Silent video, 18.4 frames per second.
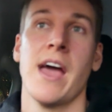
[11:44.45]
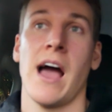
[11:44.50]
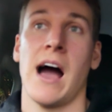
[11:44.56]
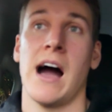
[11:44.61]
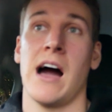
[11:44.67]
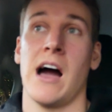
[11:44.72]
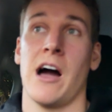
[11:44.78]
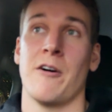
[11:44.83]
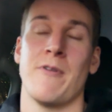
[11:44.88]

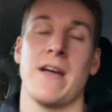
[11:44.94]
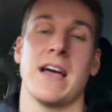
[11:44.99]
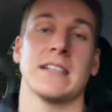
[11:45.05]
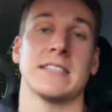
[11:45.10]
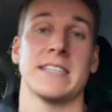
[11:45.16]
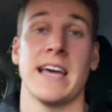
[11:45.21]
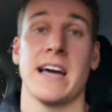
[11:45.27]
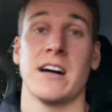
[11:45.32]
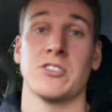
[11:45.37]

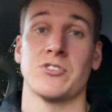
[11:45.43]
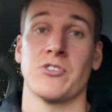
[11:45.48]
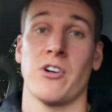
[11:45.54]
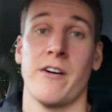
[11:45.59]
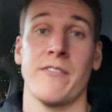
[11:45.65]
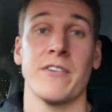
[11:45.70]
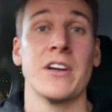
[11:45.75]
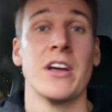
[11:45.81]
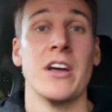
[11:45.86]
Around town
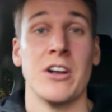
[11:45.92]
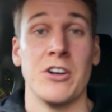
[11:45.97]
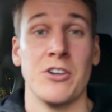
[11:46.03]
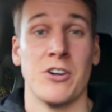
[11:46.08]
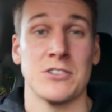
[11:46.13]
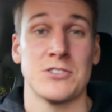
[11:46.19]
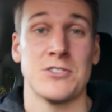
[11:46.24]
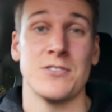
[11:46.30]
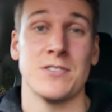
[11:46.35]
driving,
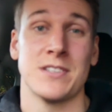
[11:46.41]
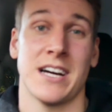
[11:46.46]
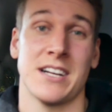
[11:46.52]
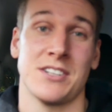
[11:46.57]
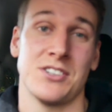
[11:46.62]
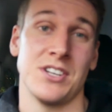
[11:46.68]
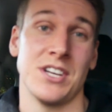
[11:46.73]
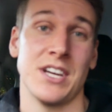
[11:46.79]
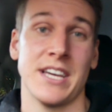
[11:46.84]
not too
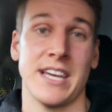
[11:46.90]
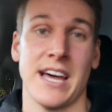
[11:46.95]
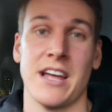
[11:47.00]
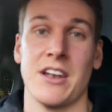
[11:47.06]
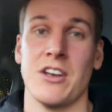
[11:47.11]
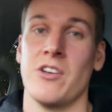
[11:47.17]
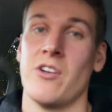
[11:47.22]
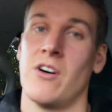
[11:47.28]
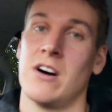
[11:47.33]
touchy
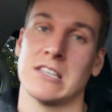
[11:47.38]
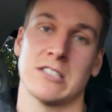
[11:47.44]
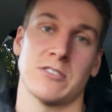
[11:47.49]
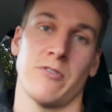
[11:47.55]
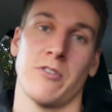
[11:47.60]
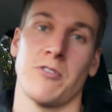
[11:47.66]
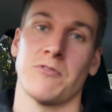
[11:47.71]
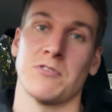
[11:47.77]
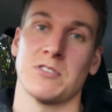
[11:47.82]
again, nice
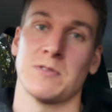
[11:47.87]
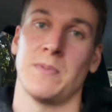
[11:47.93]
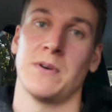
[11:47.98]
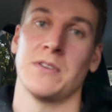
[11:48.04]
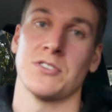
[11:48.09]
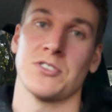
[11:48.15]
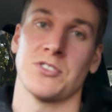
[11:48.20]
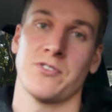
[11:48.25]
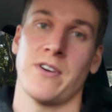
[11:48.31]
throttle
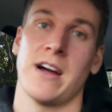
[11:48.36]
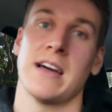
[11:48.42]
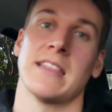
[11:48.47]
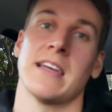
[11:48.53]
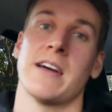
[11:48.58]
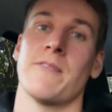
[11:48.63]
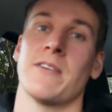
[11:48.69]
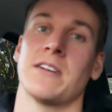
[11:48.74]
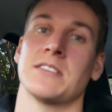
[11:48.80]
response straight
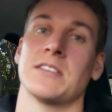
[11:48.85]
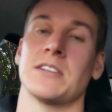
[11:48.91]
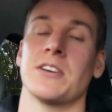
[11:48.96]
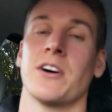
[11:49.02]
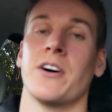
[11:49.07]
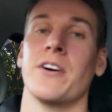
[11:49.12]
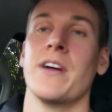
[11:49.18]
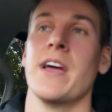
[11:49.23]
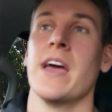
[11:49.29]
there, ready to
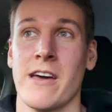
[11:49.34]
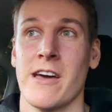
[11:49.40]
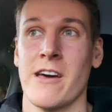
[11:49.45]
go.